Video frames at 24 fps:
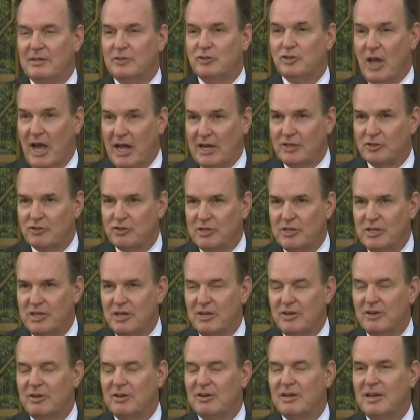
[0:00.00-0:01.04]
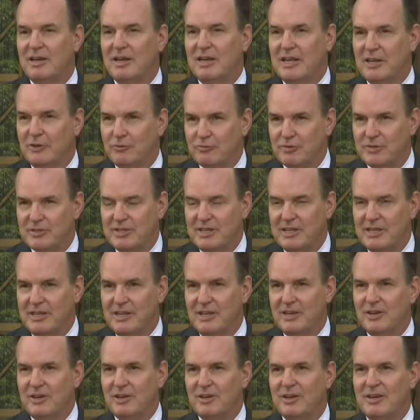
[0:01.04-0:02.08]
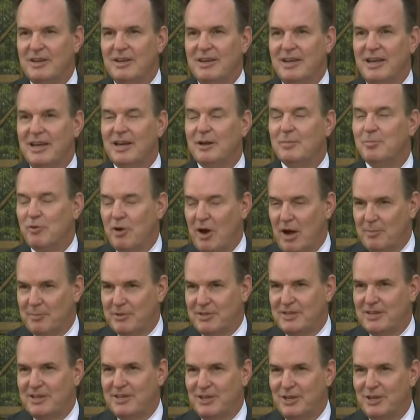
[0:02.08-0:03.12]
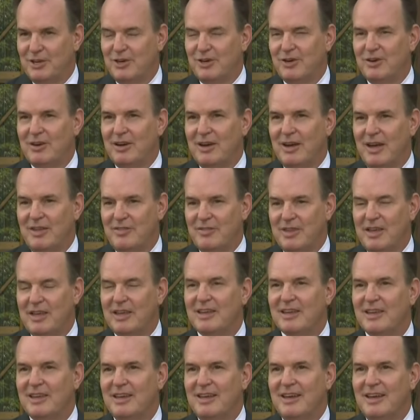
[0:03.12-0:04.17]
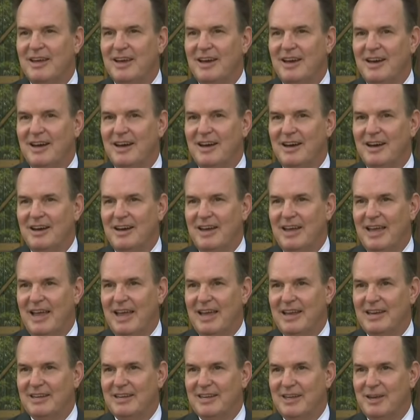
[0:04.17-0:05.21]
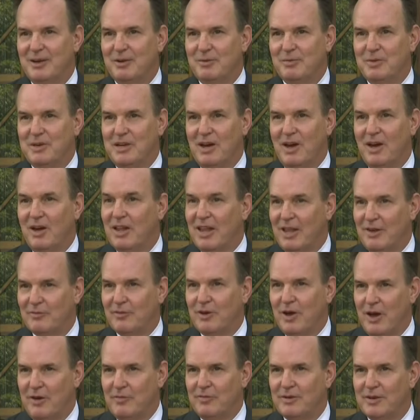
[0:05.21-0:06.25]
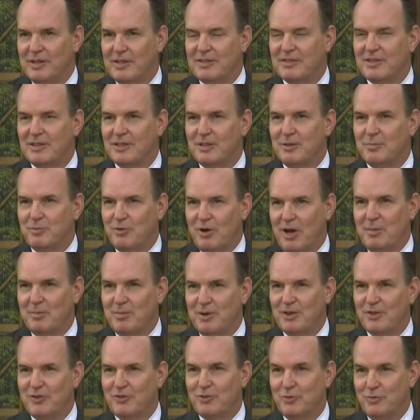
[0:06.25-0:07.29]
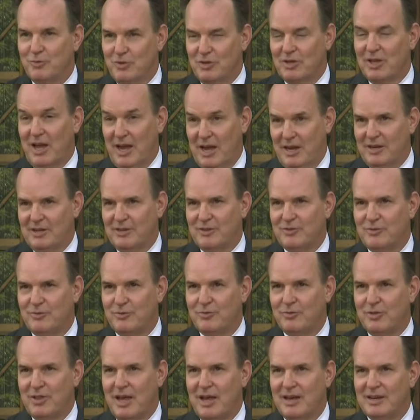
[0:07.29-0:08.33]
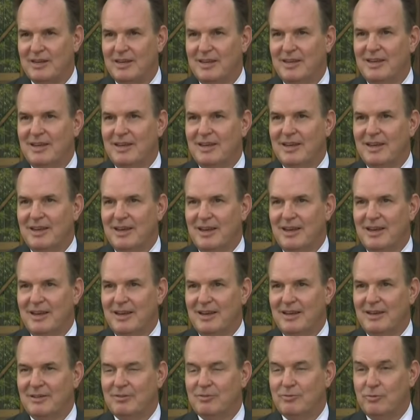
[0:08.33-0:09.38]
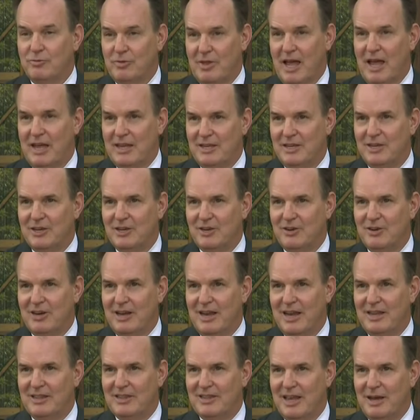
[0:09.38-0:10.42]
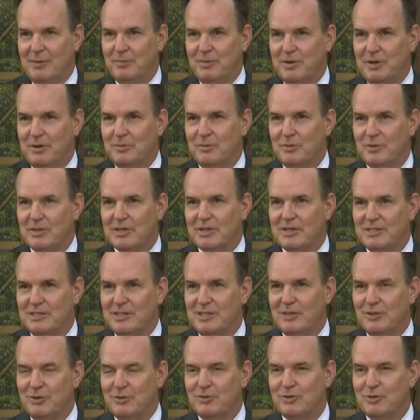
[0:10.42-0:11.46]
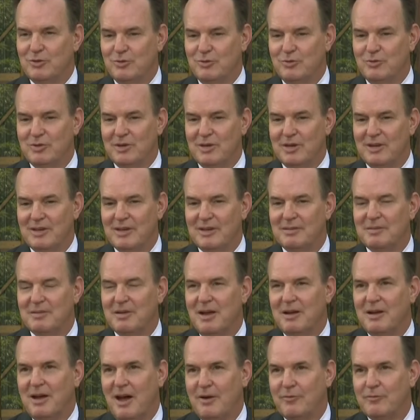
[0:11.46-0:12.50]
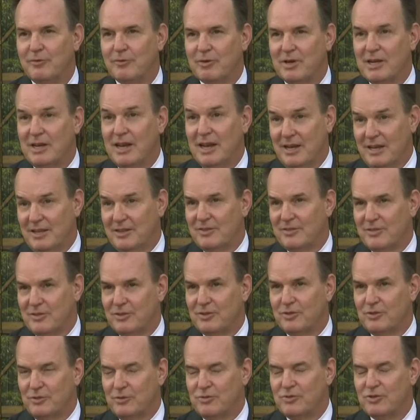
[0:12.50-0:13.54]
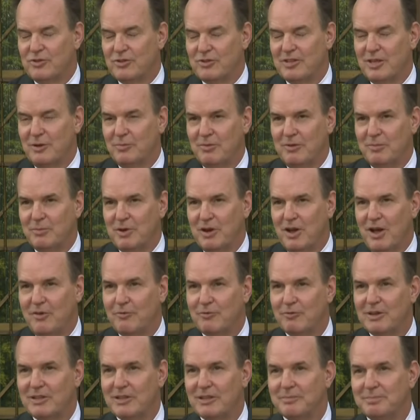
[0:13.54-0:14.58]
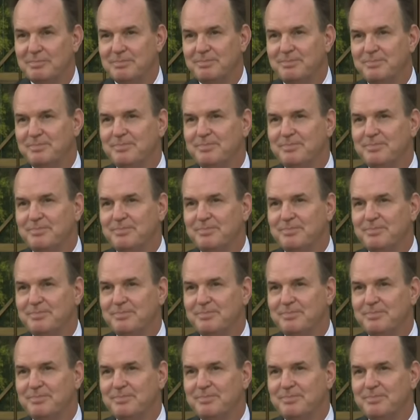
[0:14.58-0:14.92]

challenging year, an interesting year, and a promising year, I think. We all have confidence that the Prime Minister will guide us through that year, and that we will continue to offer Canadians the solutions that we've been offering them.